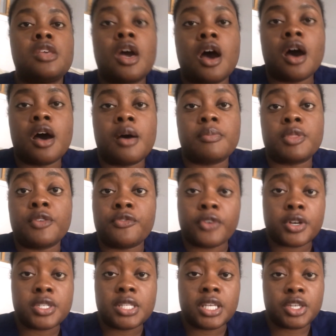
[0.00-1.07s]
the
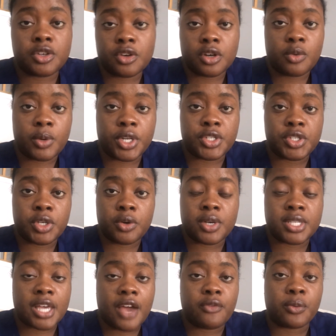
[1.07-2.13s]
first thing you're going to want to do
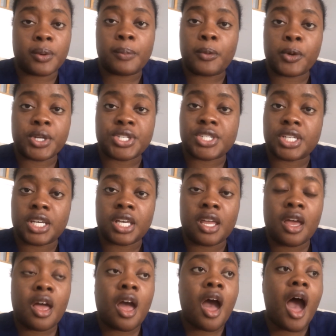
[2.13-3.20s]
is have a report sheet.
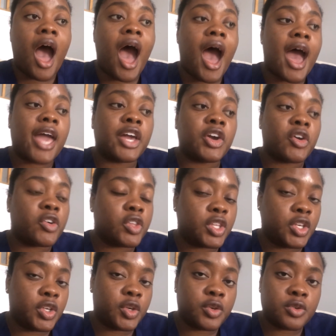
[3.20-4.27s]
I currently
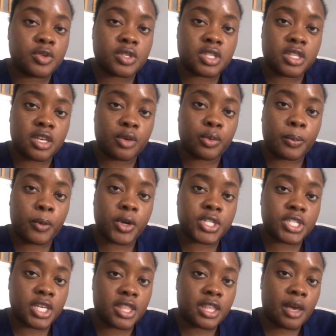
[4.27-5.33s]
use the report
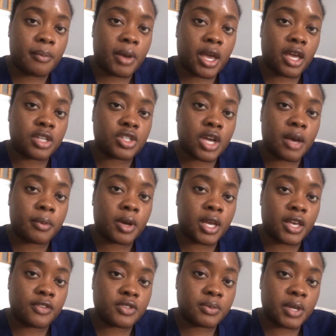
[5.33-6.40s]
sheet that my job
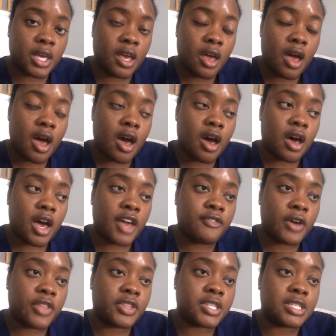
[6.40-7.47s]
gives me. I
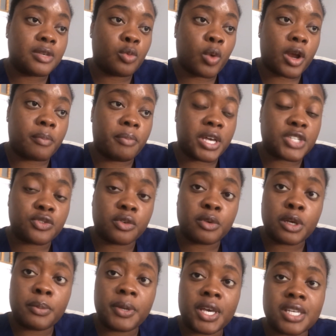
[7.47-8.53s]
found this to work best for
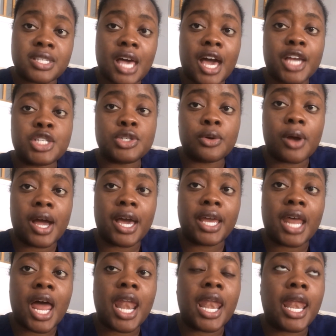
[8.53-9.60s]
me because I
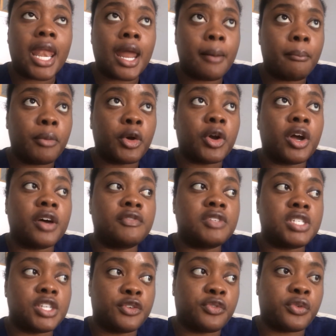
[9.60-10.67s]
tried a number
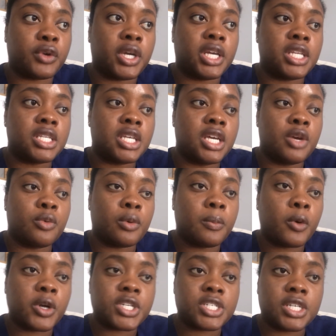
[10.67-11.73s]
of different
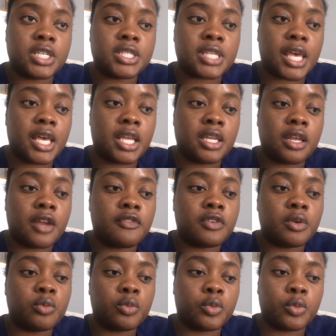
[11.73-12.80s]
report sheets and none of
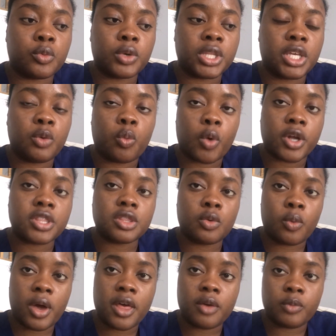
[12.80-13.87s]
them really worked the
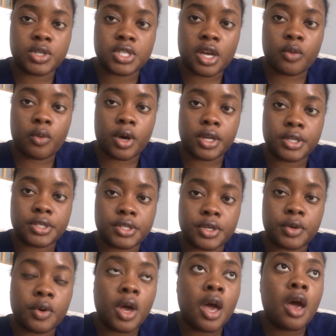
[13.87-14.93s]
way in which I wanted
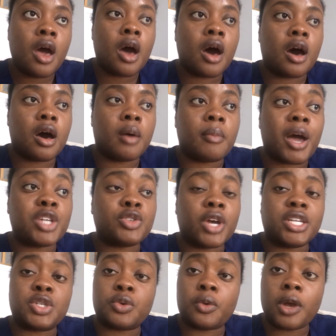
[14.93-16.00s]
to. I
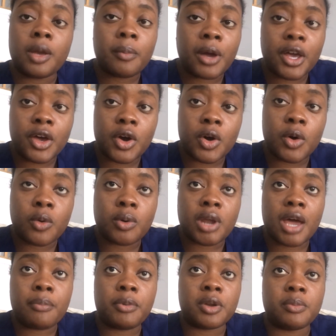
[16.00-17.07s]
tried to create my own,
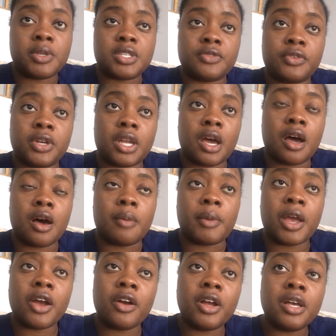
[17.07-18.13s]
I put them in different
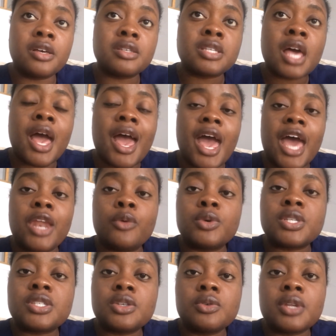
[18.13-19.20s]
areas, and it
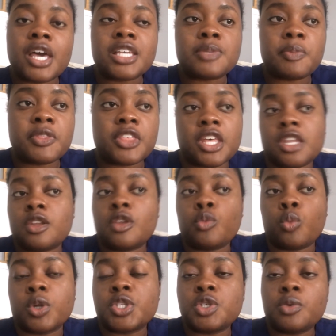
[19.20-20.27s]
was still nice, but
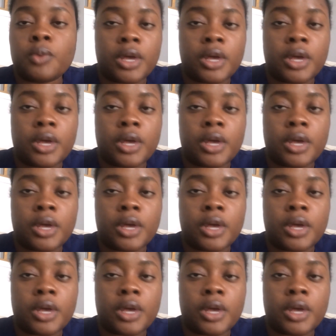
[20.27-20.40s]
then once you